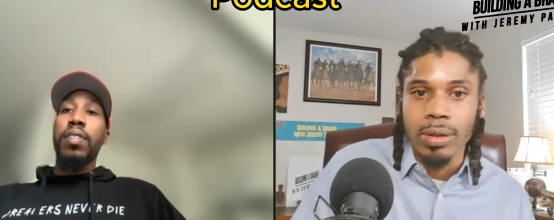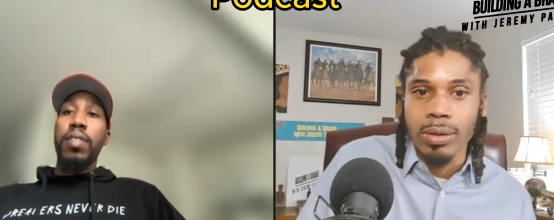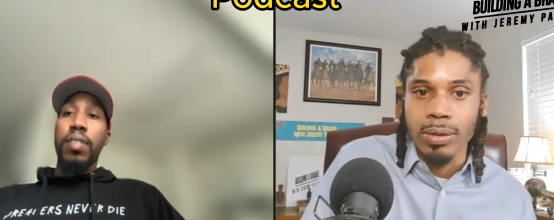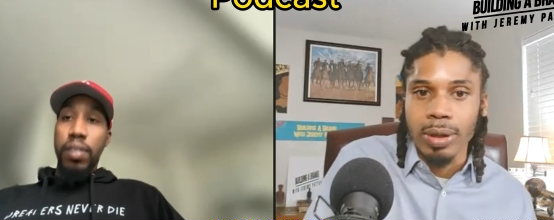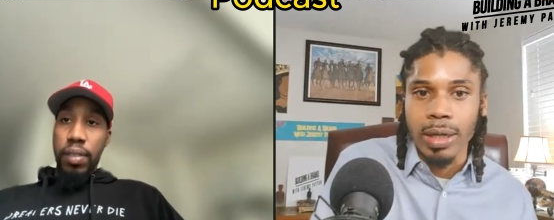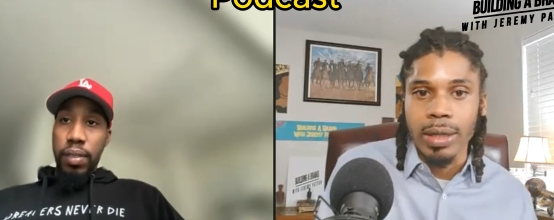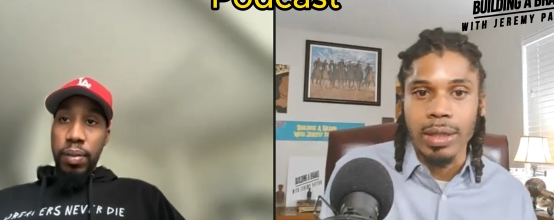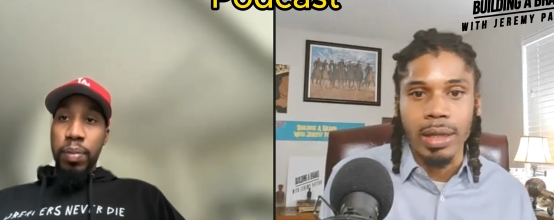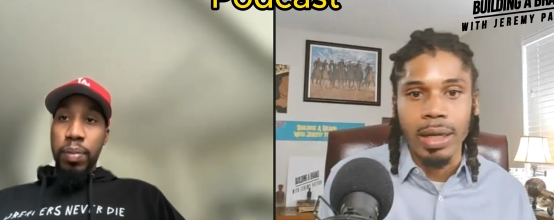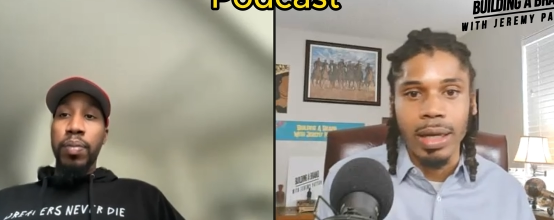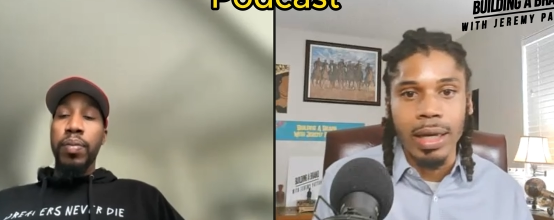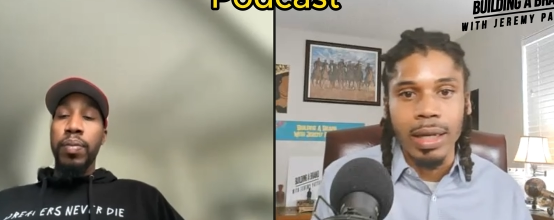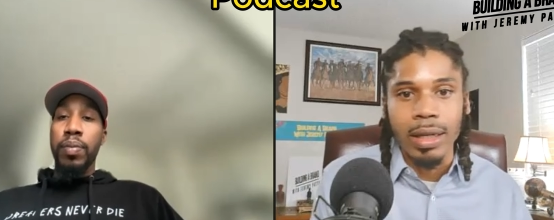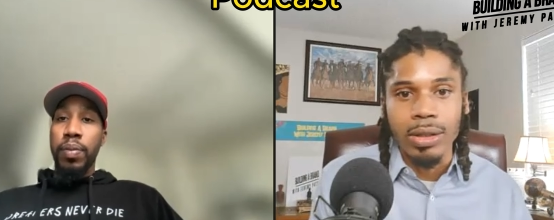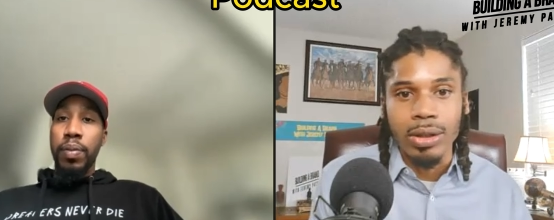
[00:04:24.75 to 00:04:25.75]
Speaker 1: right? Mm-hmm.
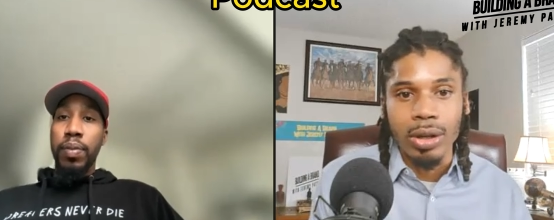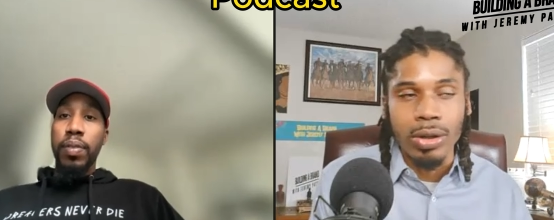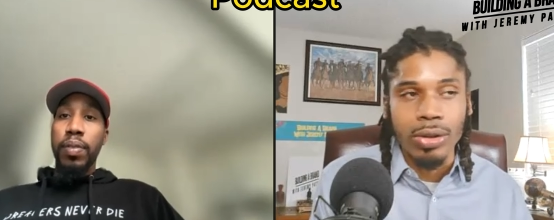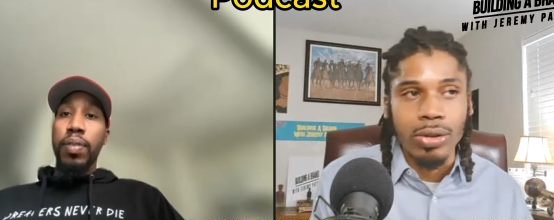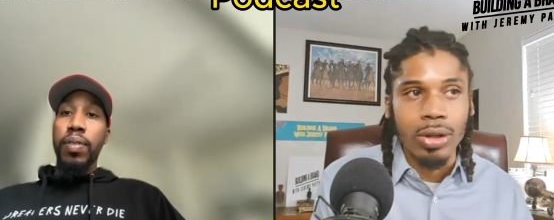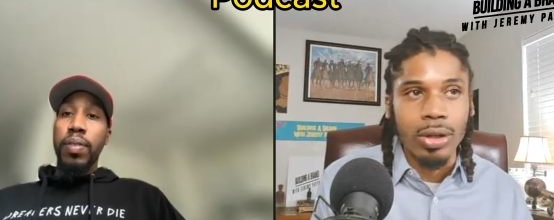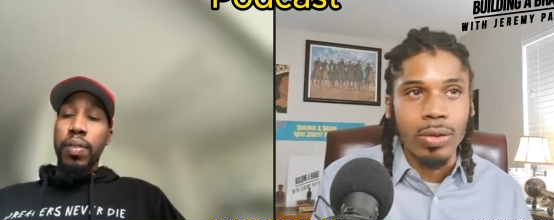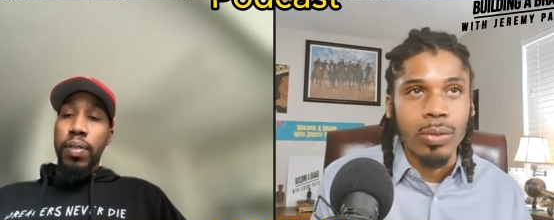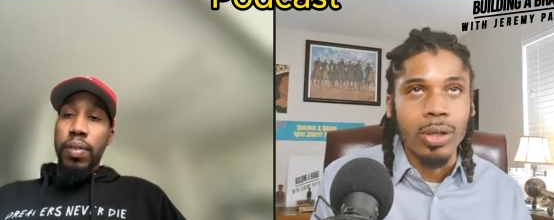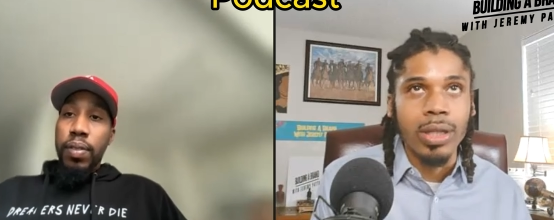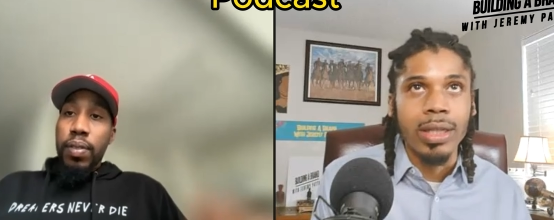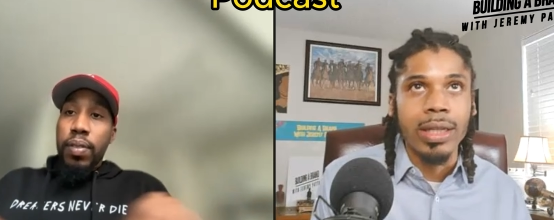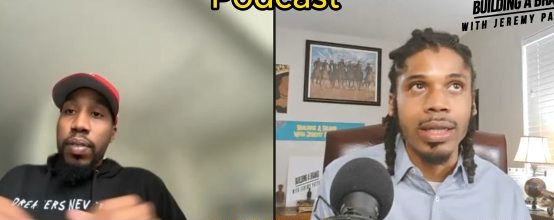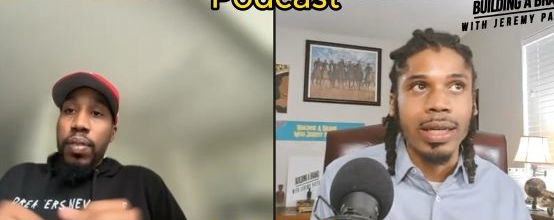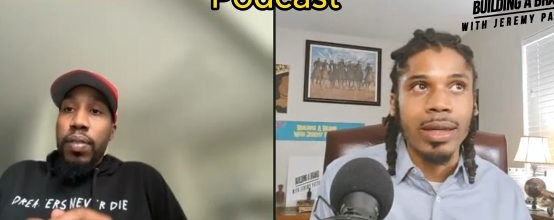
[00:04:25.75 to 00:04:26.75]
And you know, you're
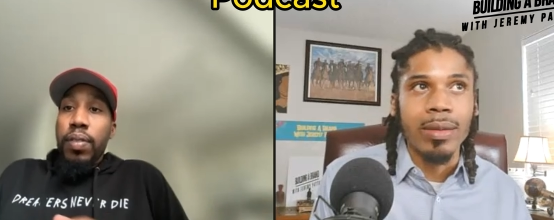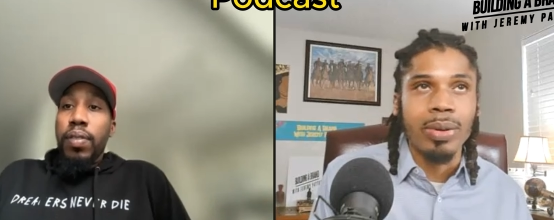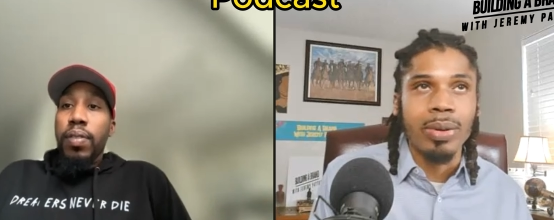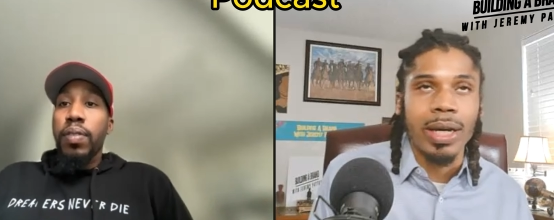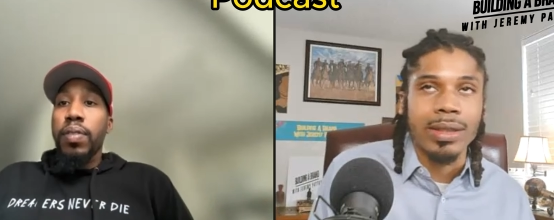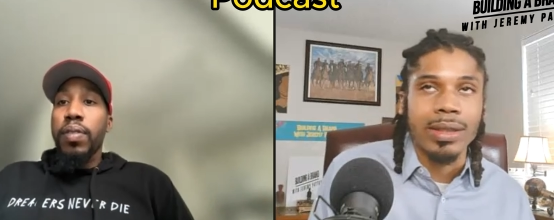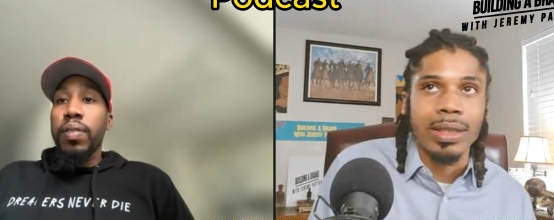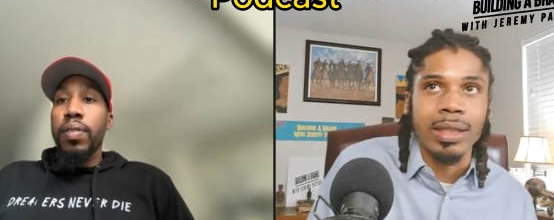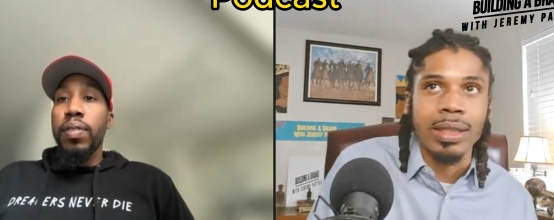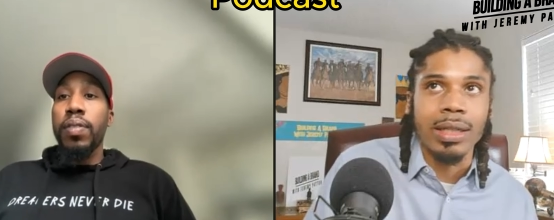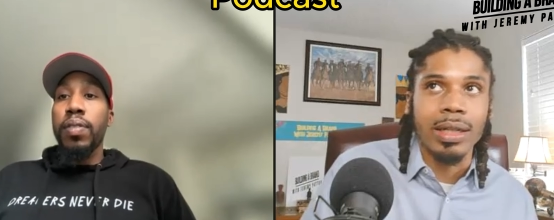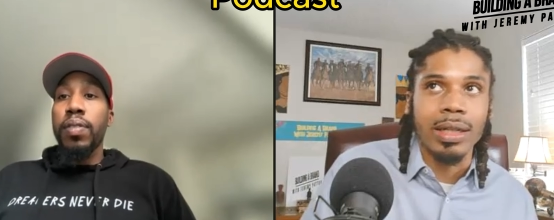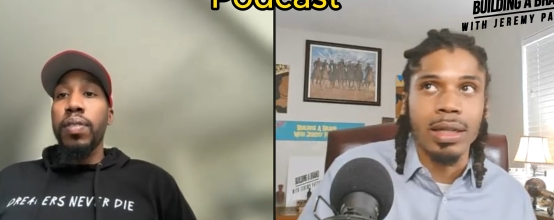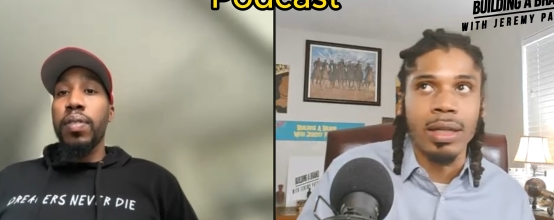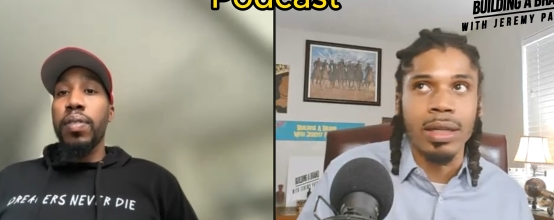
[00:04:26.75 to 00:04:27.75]
really impacting
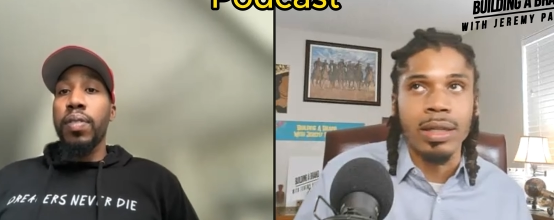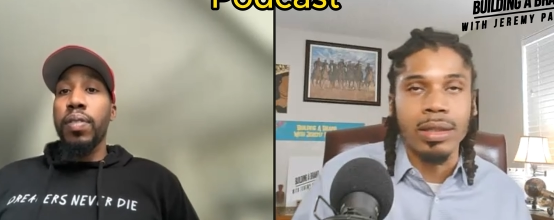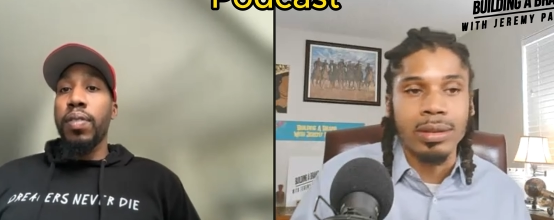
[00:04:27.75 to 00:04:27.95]
uh,